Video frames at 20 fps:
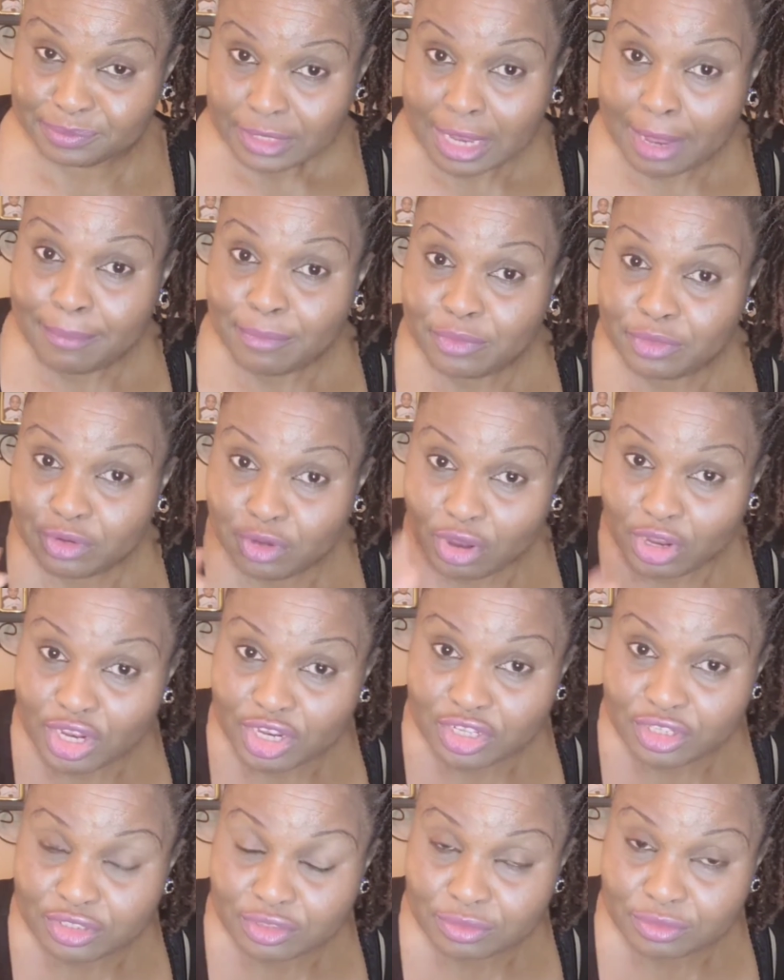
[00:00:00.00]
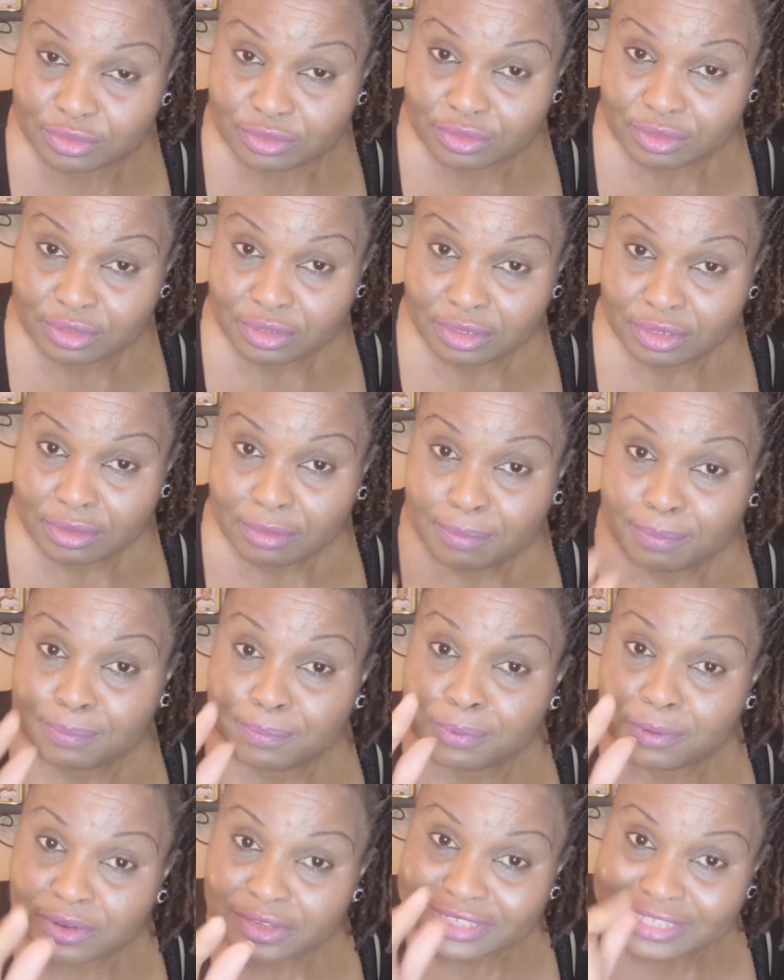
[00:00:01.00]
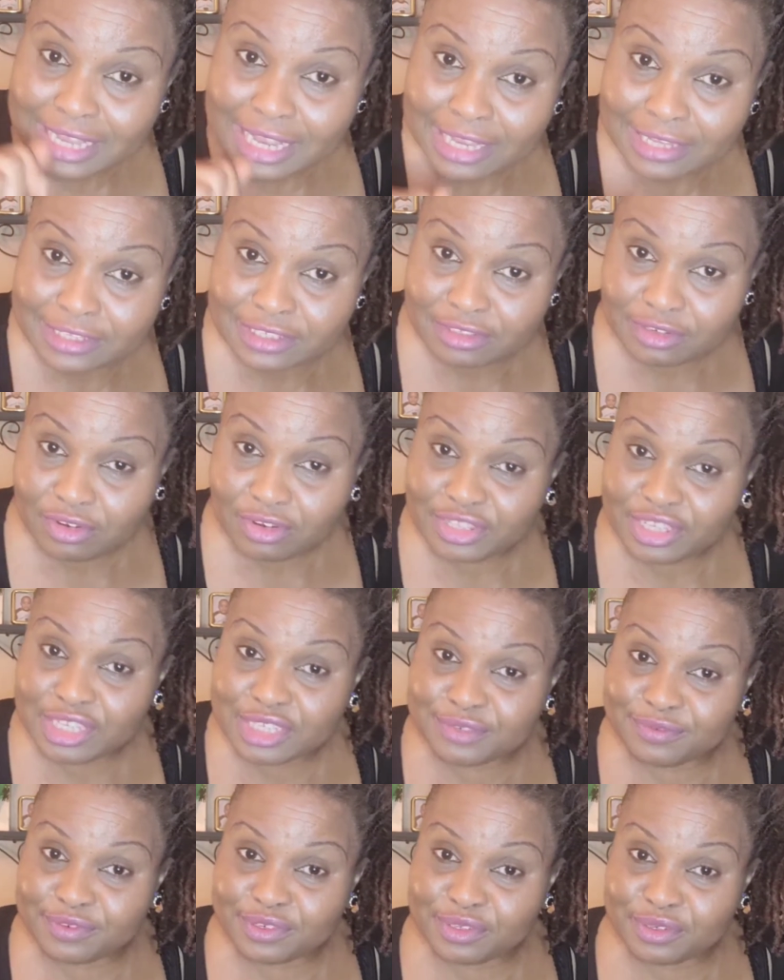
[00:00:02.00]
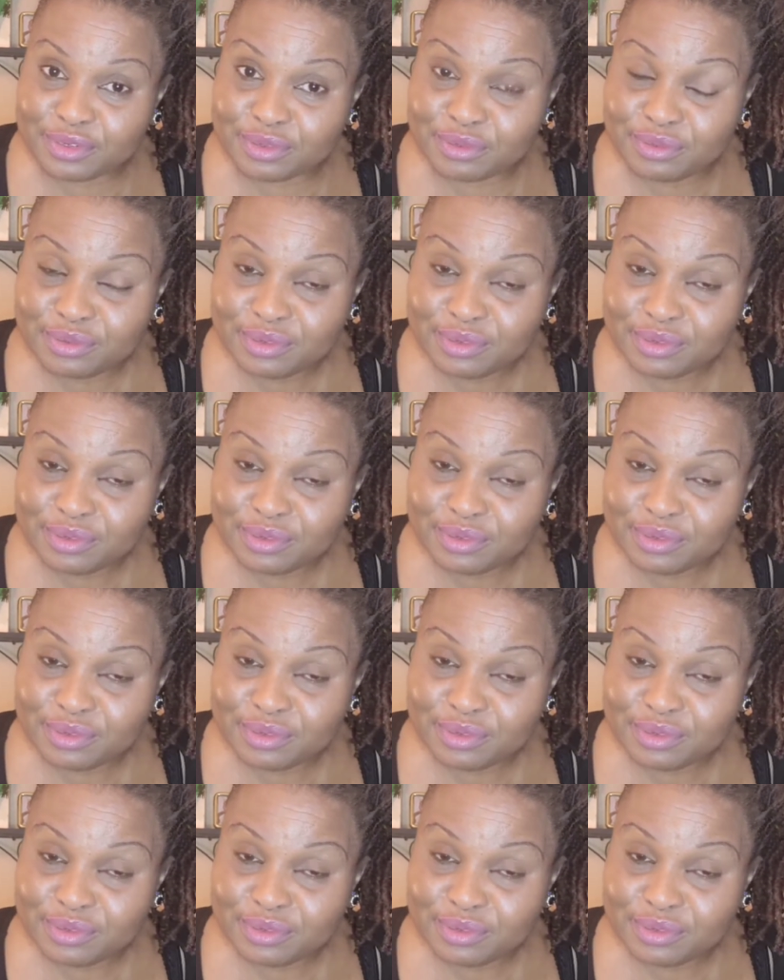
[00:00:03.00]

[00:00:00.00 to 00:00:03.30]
I'm going to post that on this video.